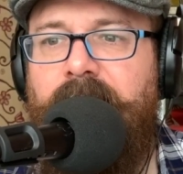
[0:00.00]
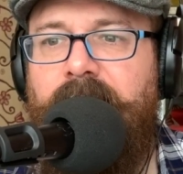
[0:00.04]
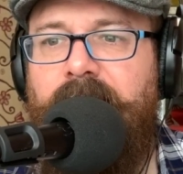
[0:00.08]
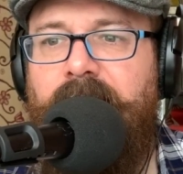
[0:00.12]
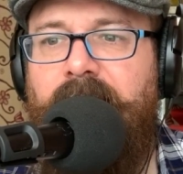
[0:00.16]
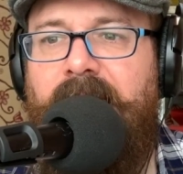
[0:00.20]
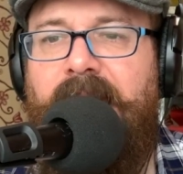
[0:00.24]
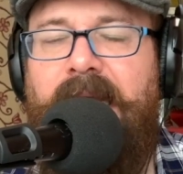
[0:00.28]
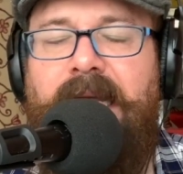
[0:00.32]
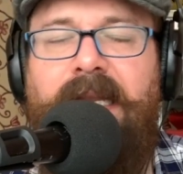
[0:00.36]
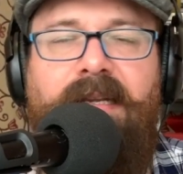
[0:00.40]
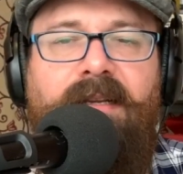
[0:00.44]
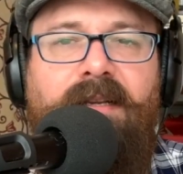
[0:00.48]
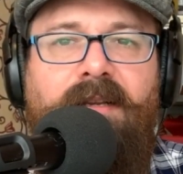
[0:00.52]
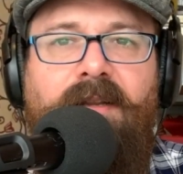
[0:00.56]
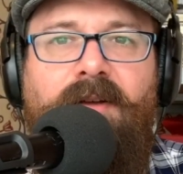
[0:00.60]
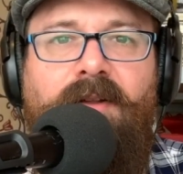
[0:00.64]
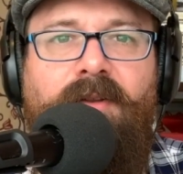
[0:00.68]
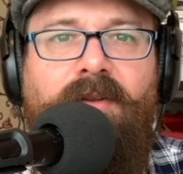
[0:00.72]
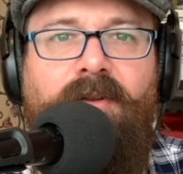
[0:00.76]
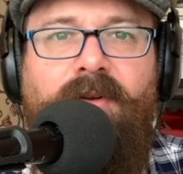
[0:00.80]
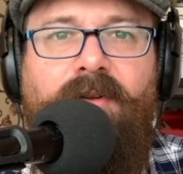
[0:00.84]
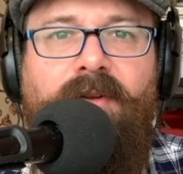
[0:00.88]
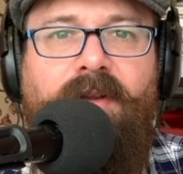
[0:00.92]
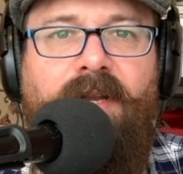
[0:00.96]
handle
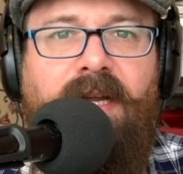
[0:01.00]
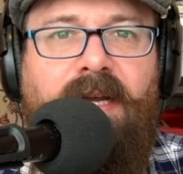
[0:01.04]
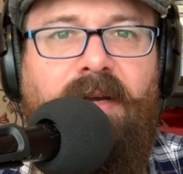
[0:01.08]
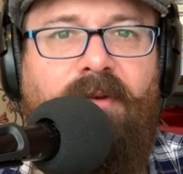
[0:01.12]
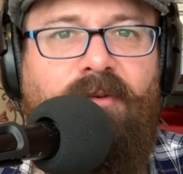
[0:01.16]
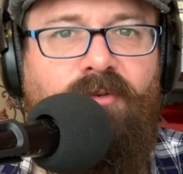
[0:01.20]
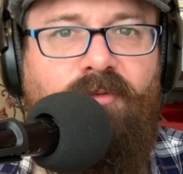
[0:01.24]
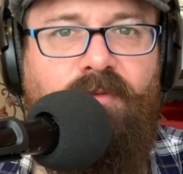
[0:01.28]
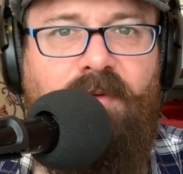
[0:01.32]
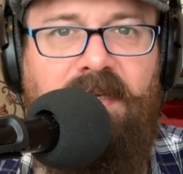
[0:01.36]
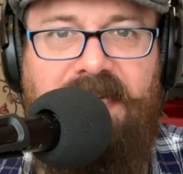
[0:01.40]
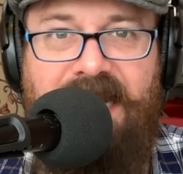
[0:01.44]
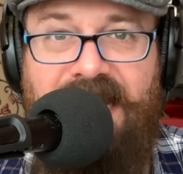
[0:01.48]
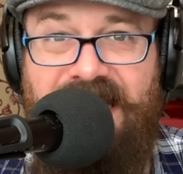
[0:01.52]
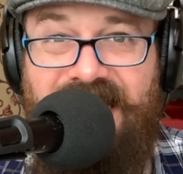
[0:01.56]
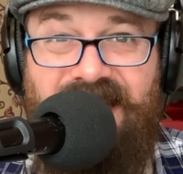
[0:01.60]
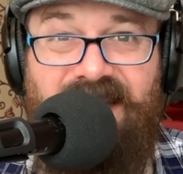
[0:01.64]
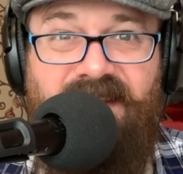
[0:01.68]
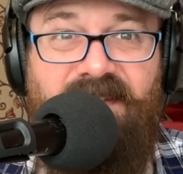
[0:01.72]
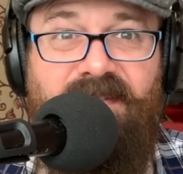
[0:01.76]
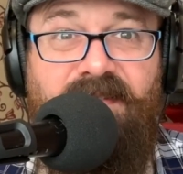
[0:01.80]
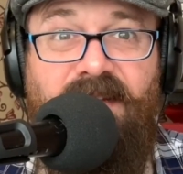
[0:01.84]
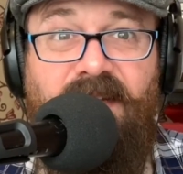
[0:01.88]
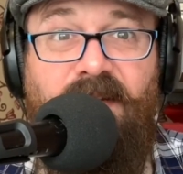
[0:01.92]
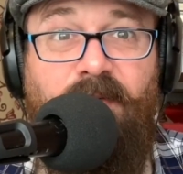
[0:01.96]
on how to read
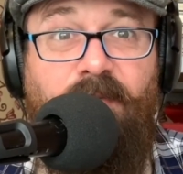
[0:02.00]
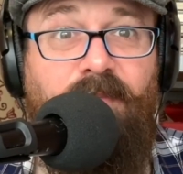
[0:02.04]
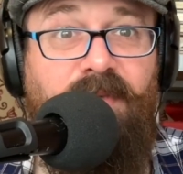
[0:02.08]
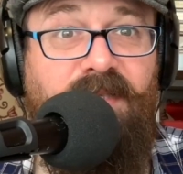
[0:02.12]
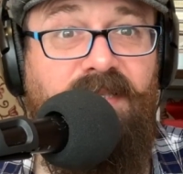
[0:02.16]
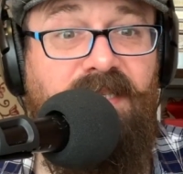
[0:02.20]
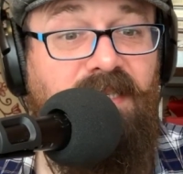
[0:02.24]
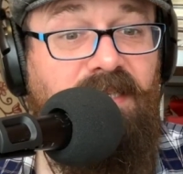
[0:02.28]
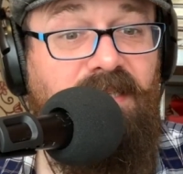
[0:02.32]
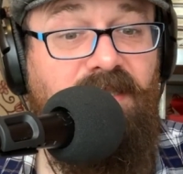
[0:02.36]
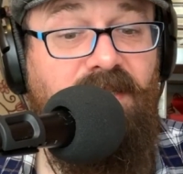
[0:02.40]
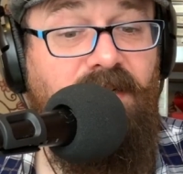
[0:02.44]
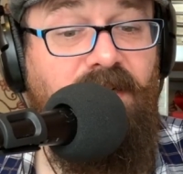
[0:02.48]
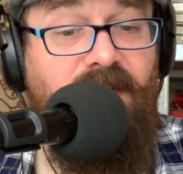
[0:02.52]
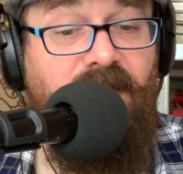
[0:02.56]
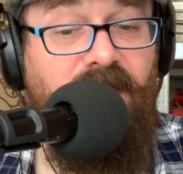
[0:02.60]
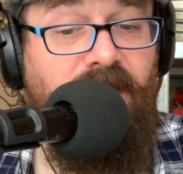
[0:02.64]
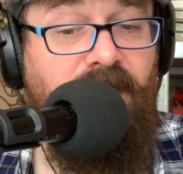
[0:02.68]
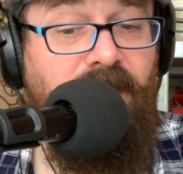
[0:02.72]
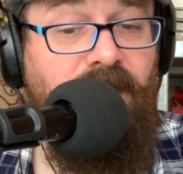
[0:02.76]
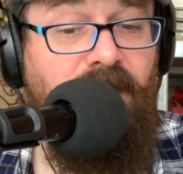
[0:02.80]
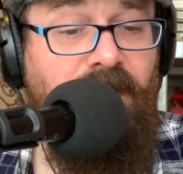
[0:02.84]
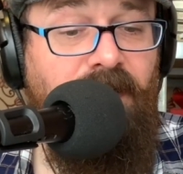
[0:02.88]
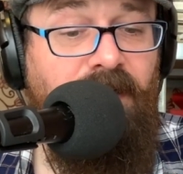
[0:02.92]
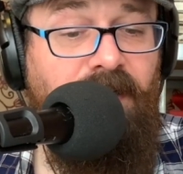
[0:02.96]
anything
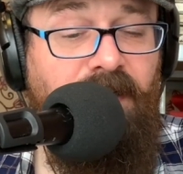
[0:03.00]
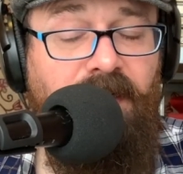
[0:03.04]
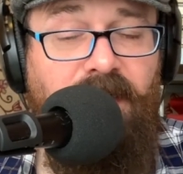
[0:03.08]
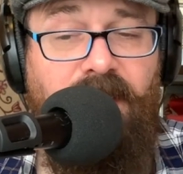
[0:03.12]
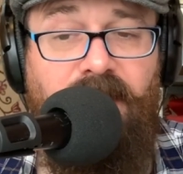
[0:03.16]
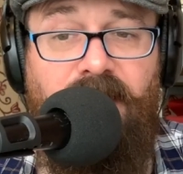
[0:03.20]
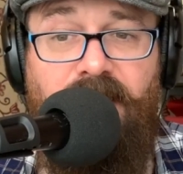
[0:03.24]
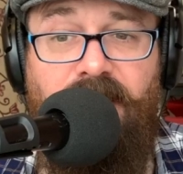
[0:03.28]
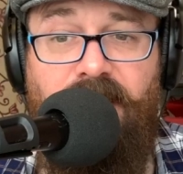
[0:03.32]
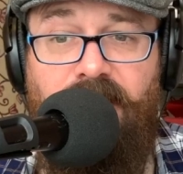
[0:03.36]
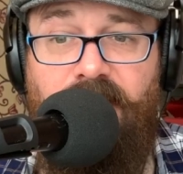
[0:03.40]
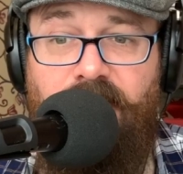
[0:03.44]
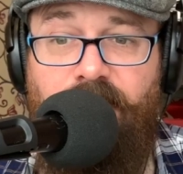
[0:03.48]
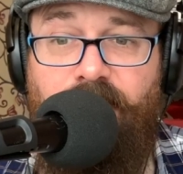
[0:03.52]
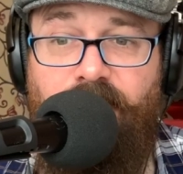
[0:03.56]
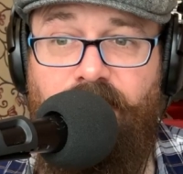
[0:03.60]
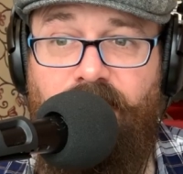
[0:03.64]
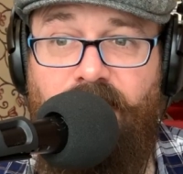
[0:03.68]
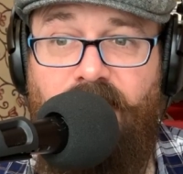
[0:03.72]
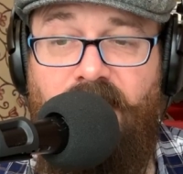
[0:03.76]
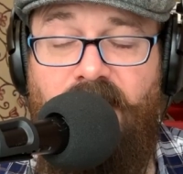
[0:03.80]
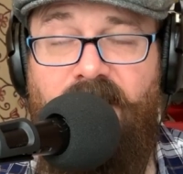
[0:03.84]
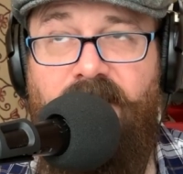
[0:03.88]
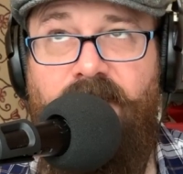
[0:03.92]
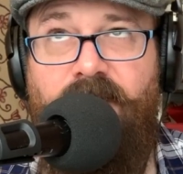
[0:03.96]
particularly.
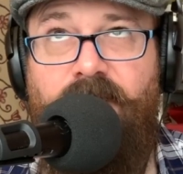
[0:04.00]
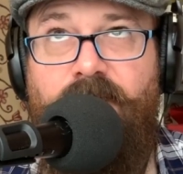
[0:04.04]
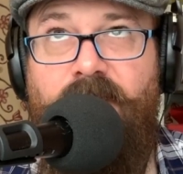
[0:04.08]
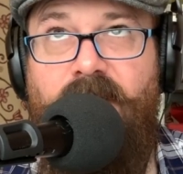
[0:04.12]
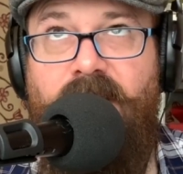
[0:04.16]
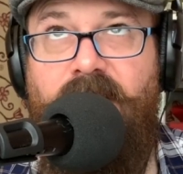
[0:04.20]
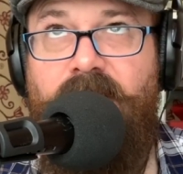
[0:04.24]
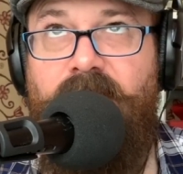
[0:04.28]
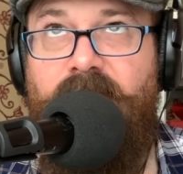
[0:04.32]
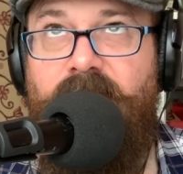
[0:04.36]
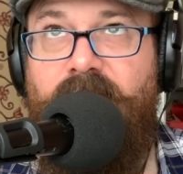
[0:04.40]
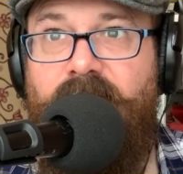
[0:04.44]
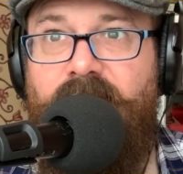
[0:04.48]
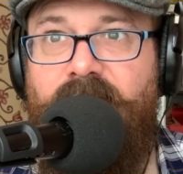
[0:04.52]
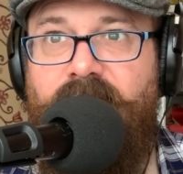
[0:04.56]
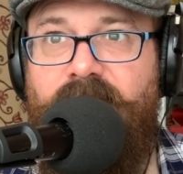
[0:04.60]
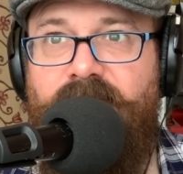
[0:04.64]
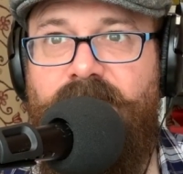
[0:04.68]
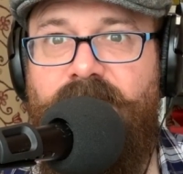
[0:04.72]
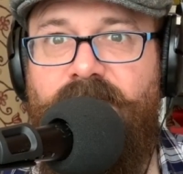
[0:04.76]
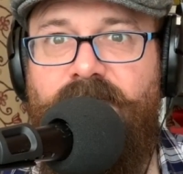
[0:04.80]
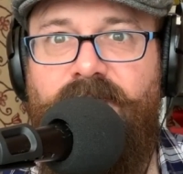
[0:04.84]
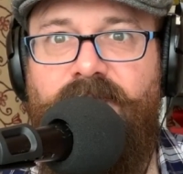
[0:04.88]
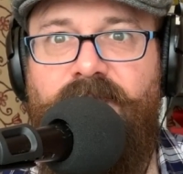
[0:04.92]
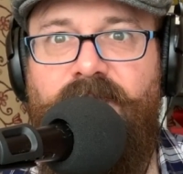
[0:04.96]
I could recognize
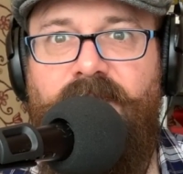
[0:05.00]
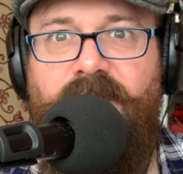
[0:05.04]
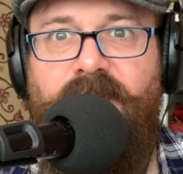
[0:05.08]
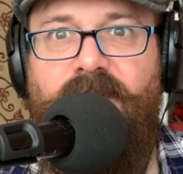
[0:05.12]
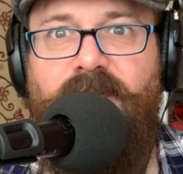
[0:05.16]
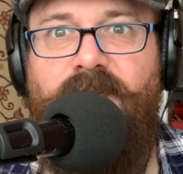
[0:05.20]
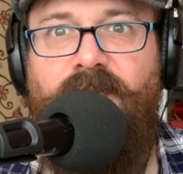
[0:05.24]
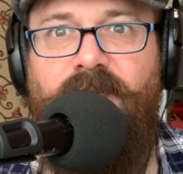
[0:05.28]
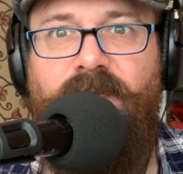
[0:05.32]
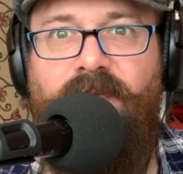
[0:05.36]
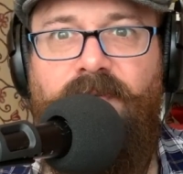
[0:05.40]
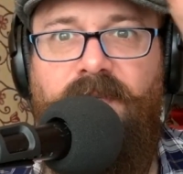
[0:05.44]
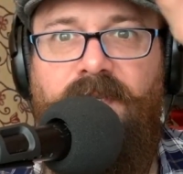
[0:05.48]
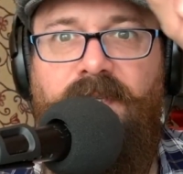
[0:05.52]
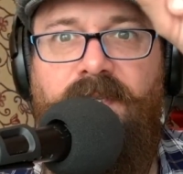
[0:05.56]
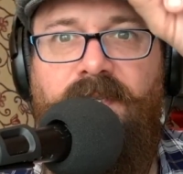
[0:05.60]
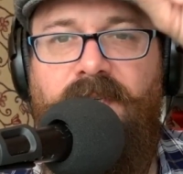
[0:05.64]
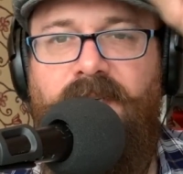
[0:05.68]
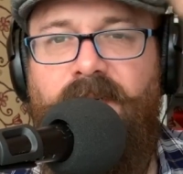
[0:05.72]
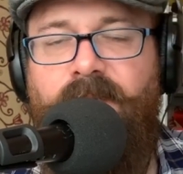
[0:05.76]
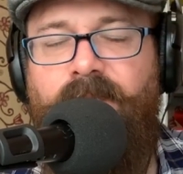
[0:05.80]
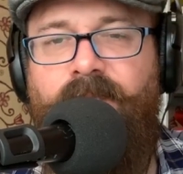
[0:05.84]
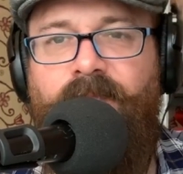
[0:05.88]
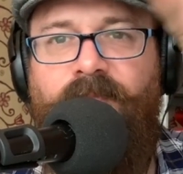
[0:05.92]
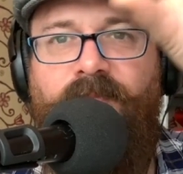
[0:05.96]
sort of Nihon,
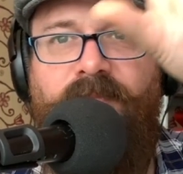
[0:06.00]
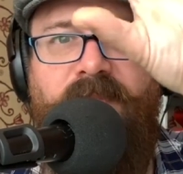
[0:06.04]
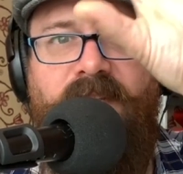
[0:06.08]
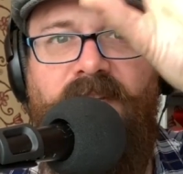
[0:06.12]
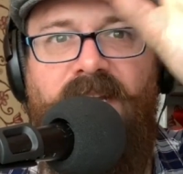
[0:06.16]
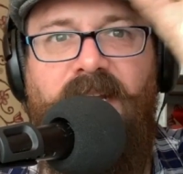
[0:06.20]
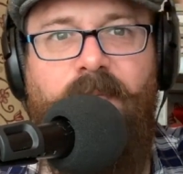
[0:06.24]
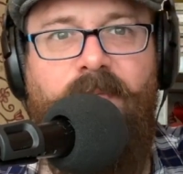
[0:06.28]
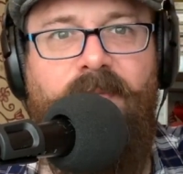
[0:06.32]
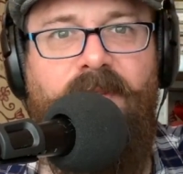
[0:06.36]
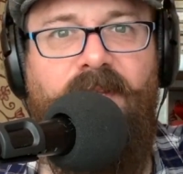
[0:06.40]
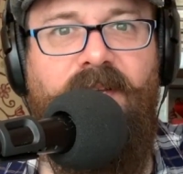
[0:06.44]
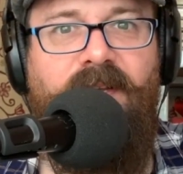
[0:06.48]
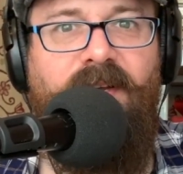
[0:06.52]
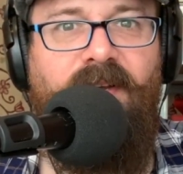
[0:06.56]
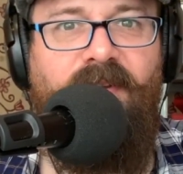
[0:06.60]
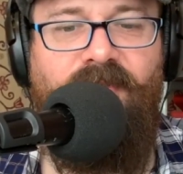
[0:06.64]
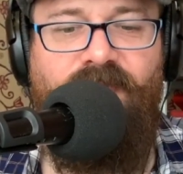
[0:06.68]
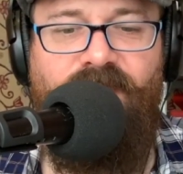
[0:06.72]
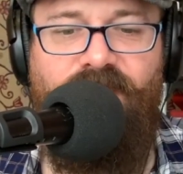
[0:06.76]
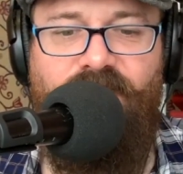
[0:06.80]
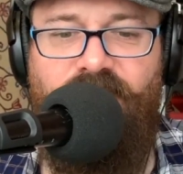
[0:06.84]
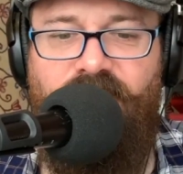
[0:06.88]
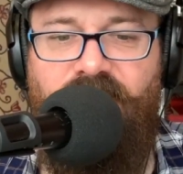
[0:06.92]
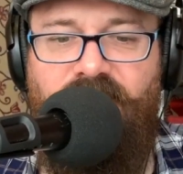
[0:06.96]
the name of the
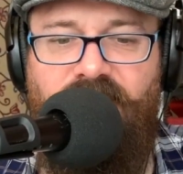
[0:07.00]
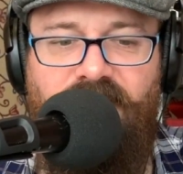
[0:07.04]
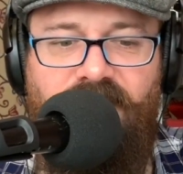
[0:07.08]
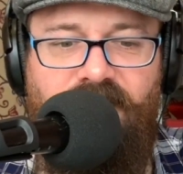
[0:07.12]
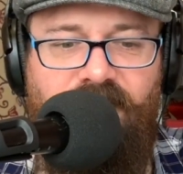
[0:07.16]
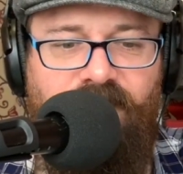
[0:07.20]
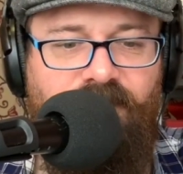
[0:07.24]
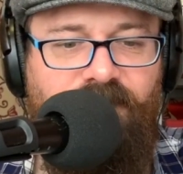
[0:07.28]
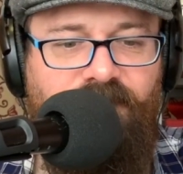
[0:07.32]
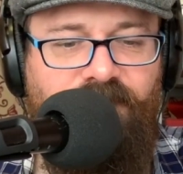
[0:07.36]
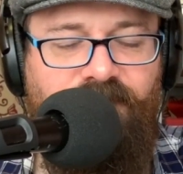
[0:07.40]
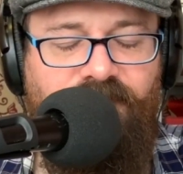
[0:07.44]
country,